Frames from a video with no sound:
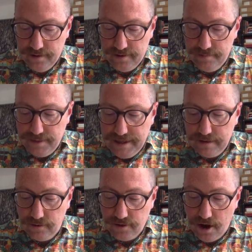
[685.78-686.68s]
The
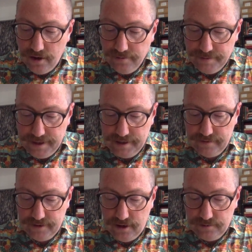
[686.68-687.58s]
being or non-being
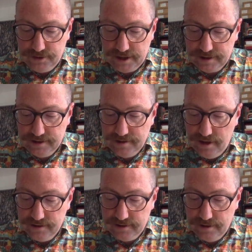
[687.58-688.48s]
of an object is
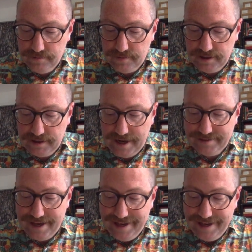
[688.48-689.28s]
not something that has